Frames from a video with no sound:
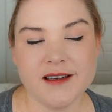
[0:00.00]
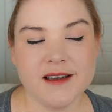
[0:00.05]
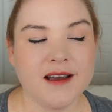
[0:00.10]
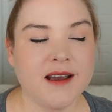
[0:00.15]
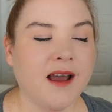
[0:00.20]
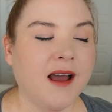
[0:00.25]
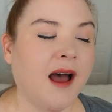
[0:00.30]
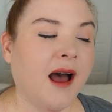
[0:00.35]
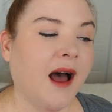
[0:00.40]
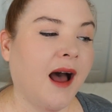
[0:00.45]

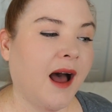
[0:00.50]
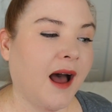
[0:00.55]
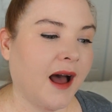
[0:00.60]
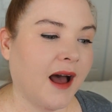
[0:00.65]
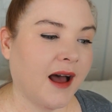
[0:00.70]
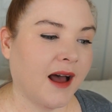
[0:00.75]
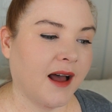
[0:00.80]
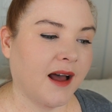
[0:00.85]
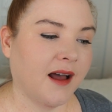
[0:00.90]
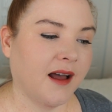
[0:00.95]

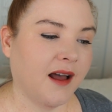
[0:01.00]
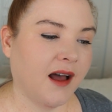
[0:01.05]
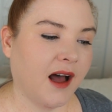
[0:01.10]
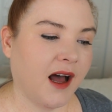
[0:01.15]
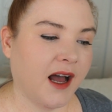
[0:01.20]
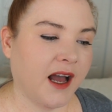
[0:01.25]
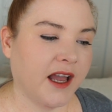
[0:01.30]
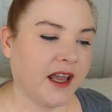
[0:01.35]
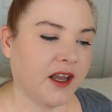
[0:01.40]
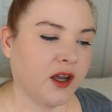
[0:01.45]
Uh,
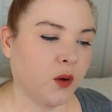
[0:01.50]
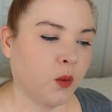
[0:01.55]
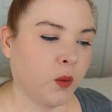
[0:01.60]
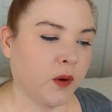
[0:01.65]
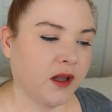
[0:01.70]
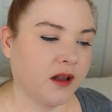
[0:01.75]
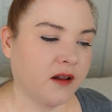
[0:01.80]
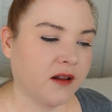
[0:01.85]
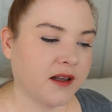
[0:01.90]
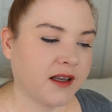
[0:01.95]
I
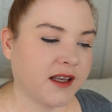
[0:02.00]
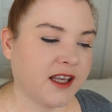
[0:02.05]
will